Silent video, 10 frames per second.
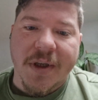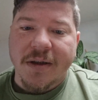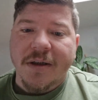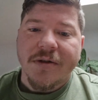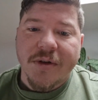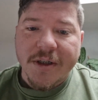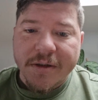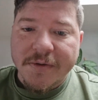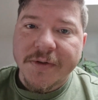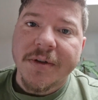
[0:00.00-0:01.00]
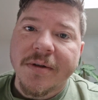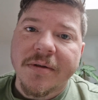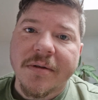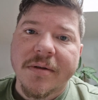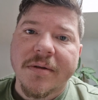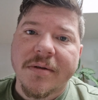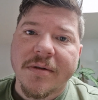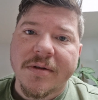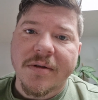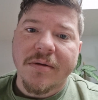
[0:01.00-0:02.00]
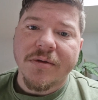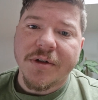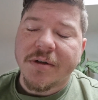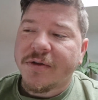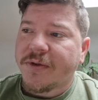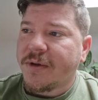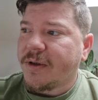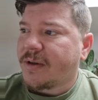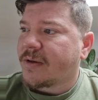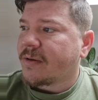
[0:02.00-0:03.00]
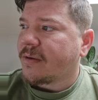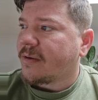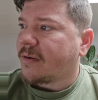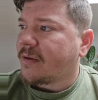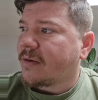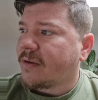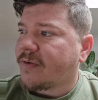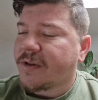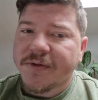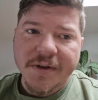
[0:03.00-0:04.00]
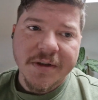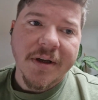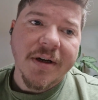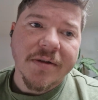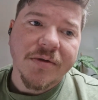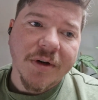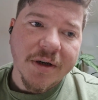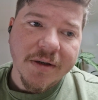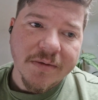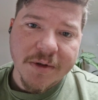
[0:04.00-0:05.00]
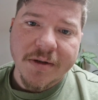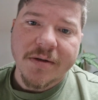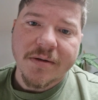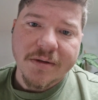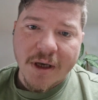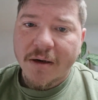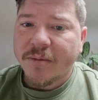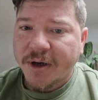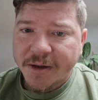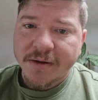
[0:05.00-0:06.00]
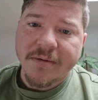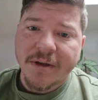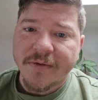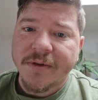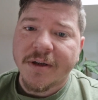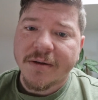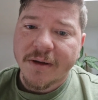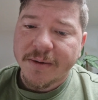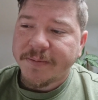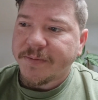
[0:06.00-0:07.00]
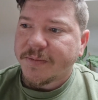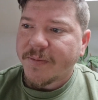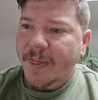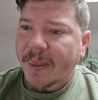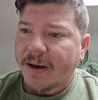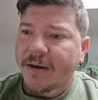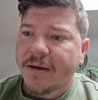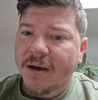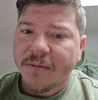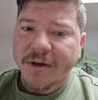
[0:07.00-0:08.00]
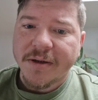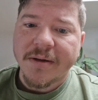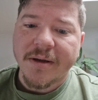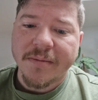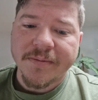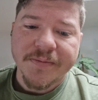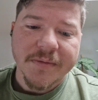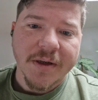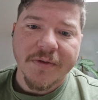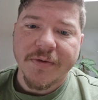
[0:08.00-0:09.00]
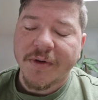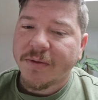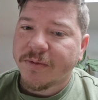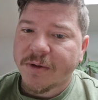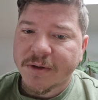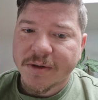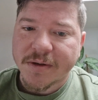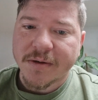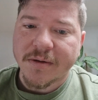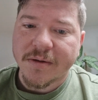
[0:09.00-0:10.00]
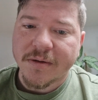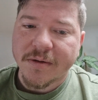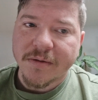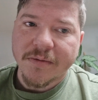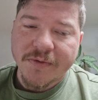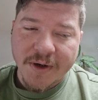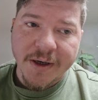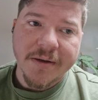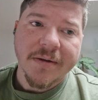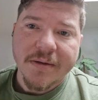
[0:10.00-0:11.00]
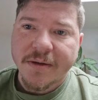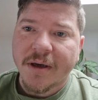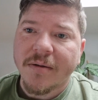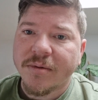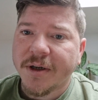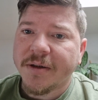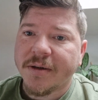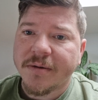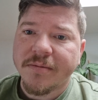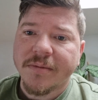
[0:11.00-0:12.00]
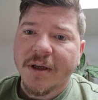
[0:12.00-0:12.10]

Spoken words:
And I tried different solutions for this. The first thing that I tried was calibrating. Evidently I calibrated them, everything was fine, calibrated,